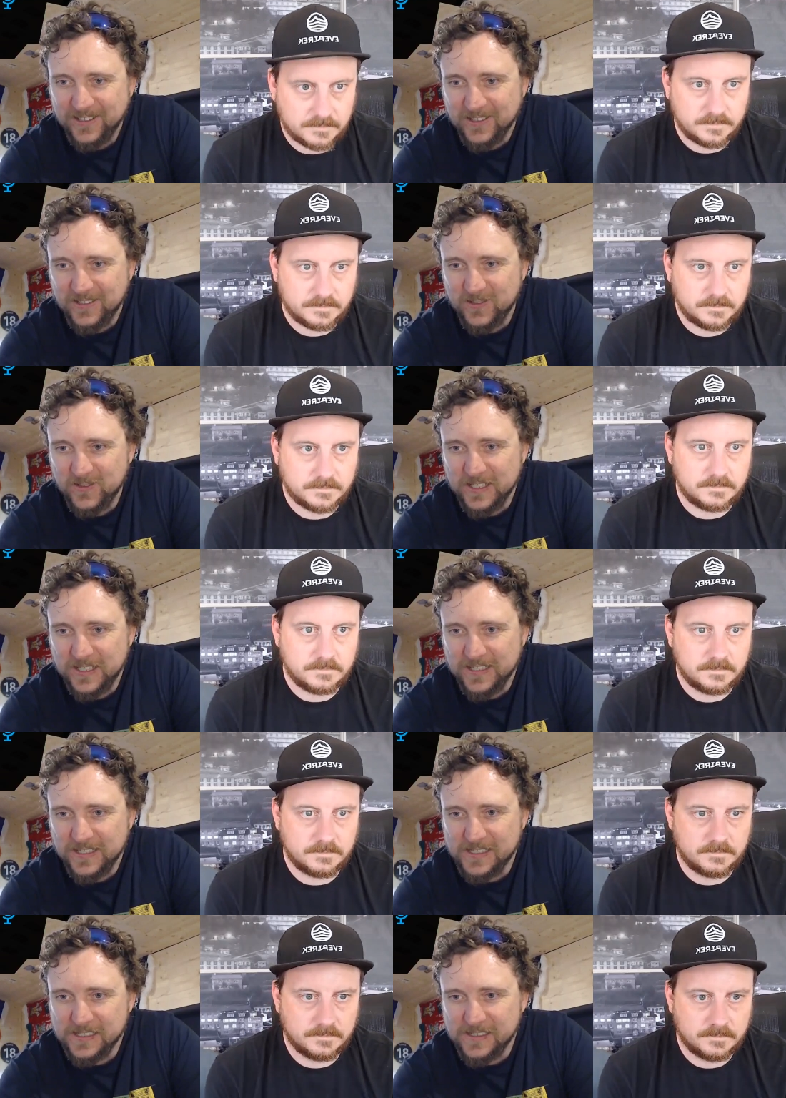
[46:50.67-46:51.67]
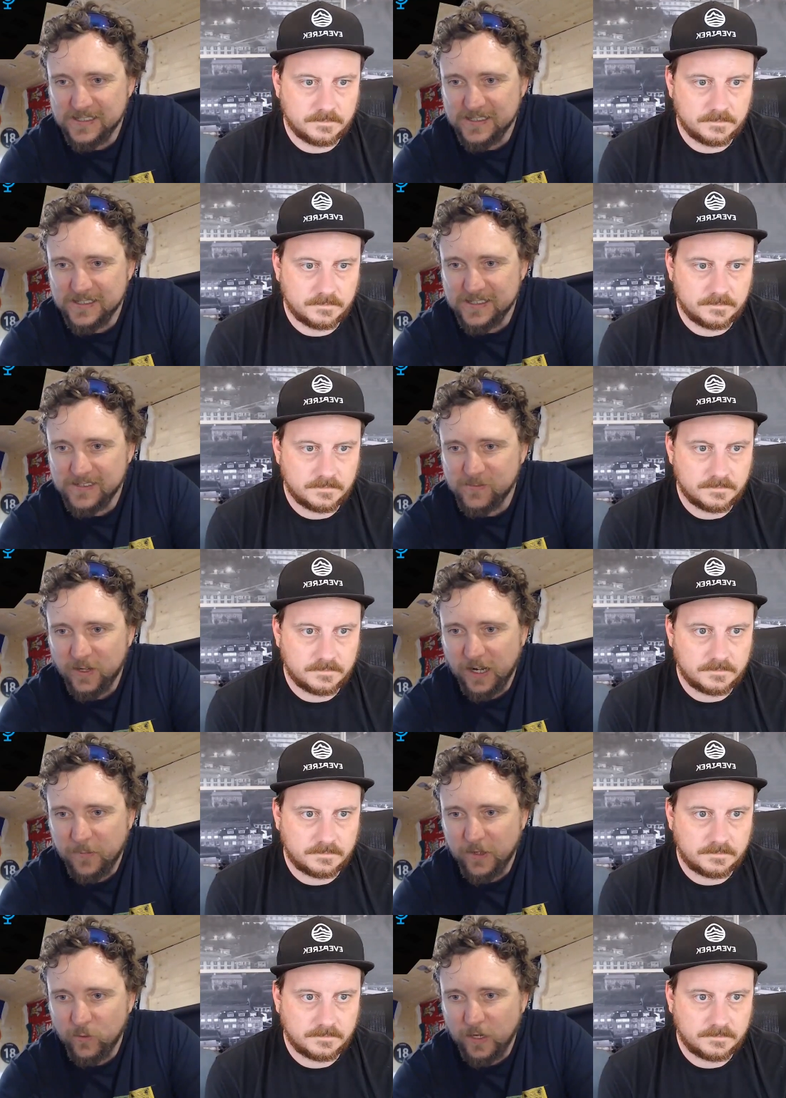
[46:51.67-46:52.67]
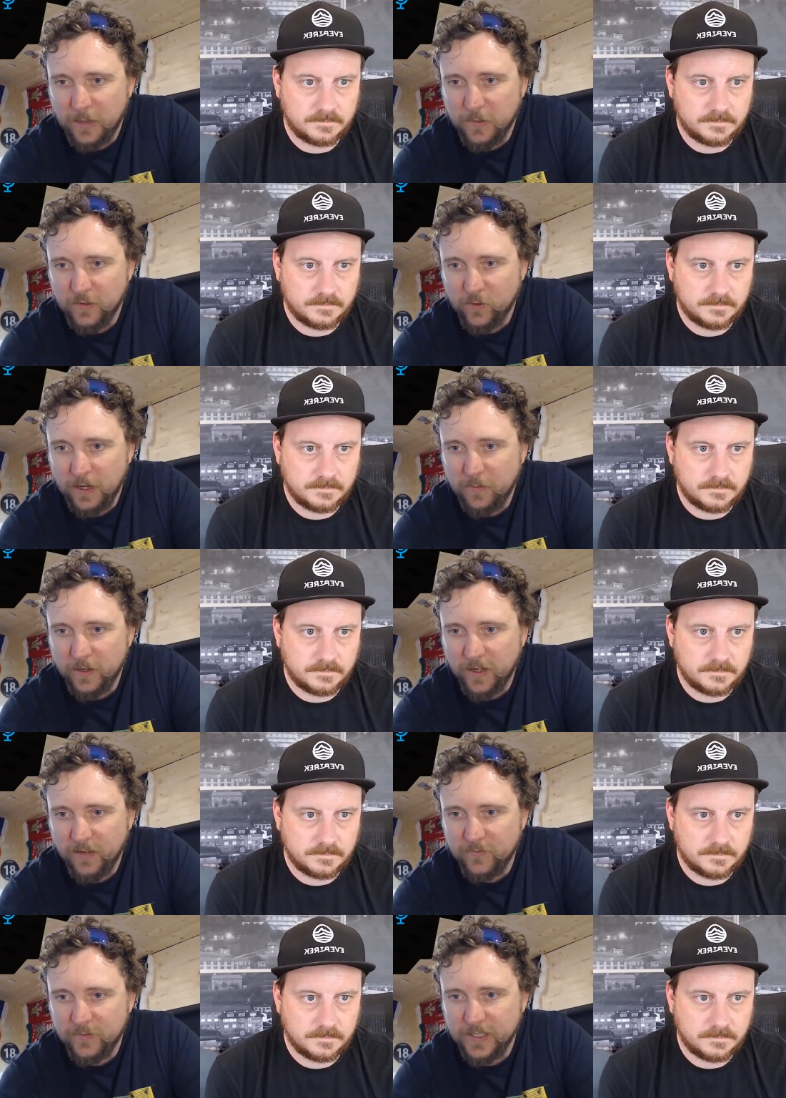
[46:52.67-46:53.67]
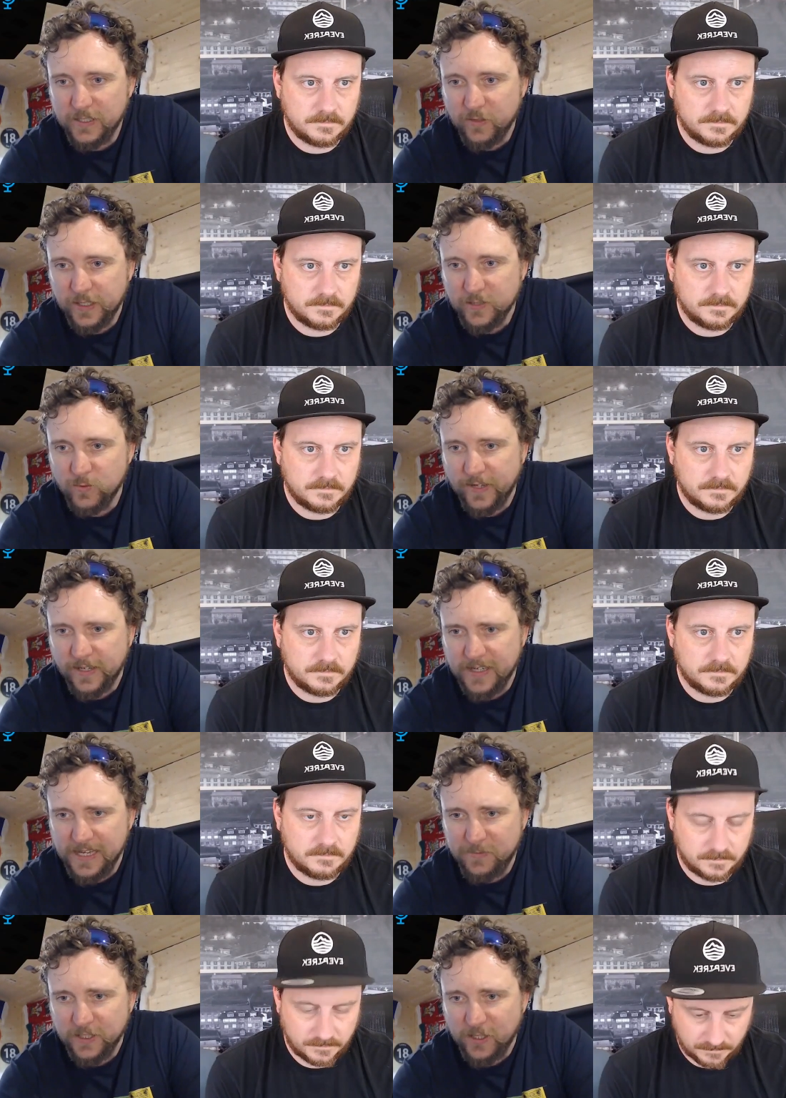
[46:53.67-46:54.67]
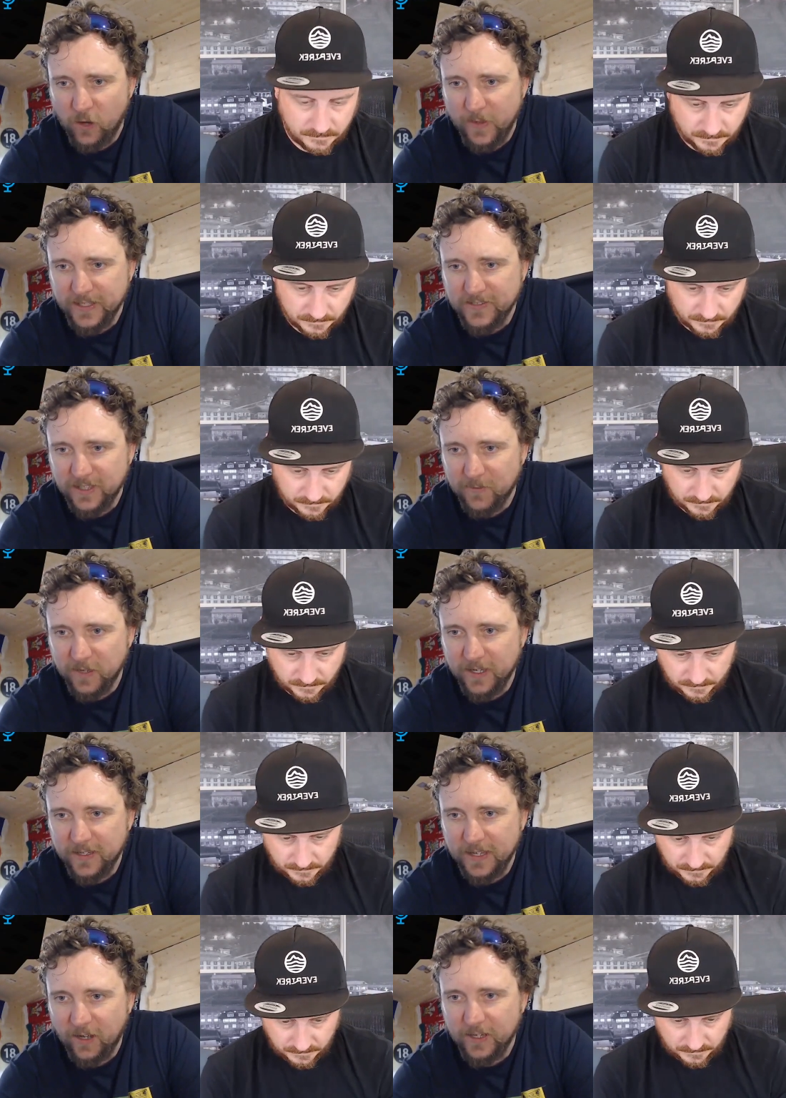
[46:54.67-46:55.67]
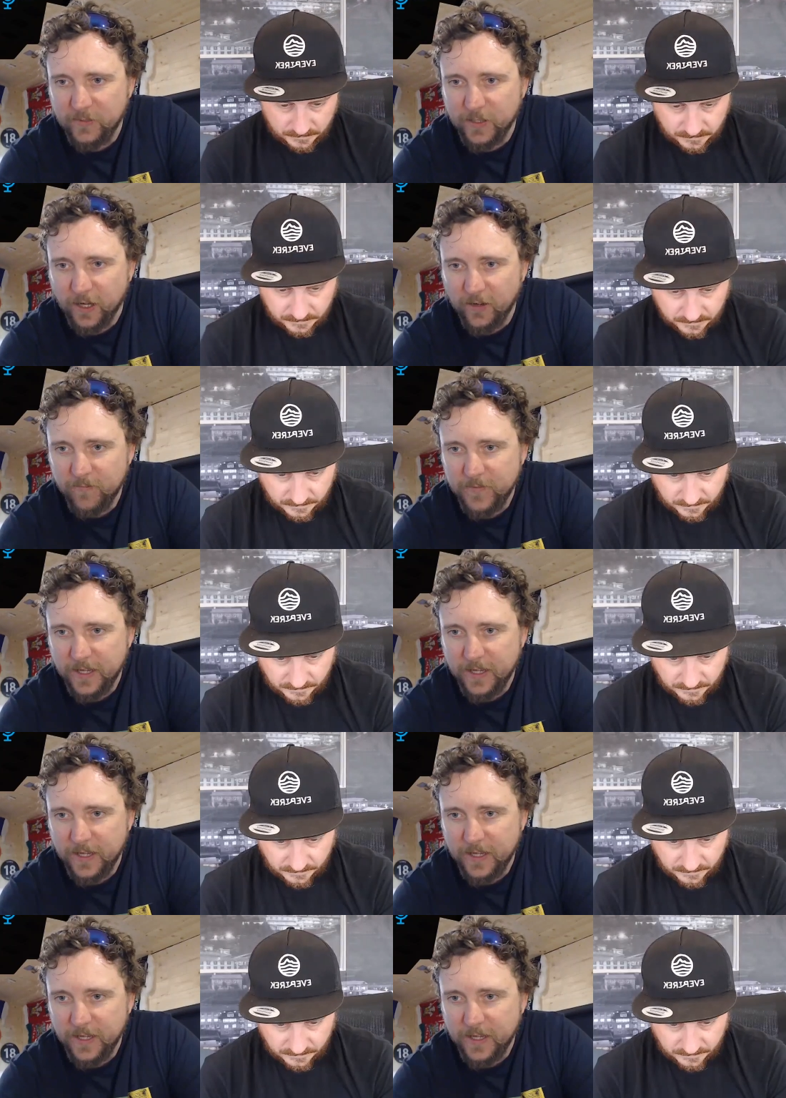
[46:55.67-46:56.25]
Speaker 1: just uh, where am I? Where am I? Where am I? I've literally because we've had heaps of comments, and I'm like, oh, here we go.